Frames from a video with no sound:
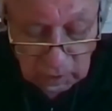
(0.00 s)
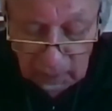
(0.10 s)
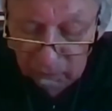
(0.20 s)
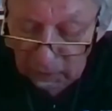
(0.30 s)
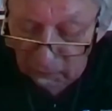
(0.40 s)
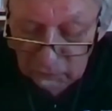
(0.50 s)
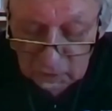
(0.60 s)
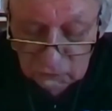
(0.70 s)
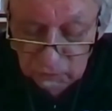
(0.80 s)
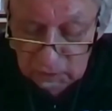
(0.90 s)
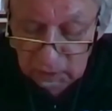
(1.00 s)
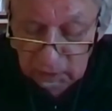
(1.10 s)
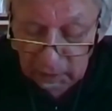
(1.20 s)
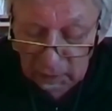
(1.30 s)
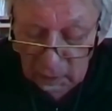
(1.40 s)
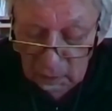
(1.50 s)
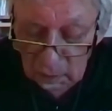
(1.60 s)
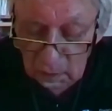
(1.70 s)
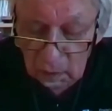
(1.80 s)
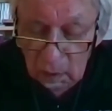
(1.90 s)
they have left us physically,
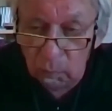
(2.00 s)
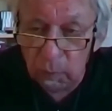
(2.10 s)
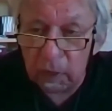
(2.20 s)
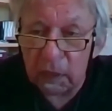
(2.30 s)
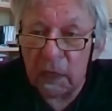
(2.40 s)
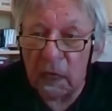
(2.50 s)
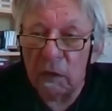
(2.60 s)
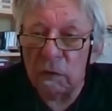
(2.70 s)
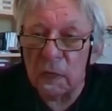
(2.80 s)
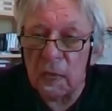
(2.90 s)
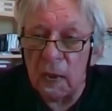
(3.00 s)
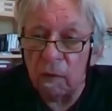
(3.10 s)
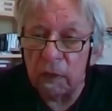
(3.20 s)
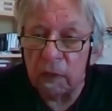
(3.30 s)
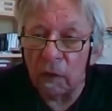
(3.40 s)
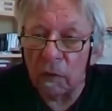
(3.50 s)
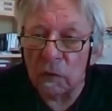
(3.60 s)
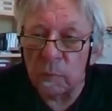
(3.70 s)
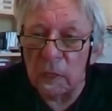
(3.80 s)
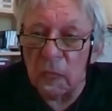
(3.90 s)
we continue to carry
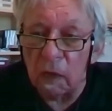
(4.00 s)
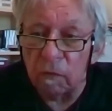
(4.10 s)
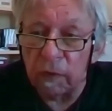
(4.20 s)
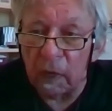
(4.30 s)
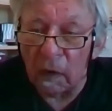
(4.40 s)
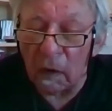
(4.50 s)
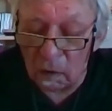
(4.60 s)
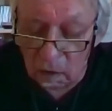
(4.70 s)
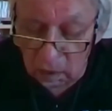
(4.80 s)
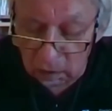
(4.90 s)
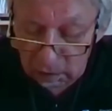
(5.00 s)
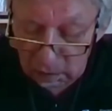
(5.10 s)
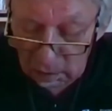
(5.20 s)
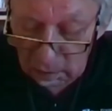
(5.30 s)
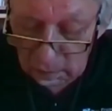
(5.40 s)
those we love in our hearts.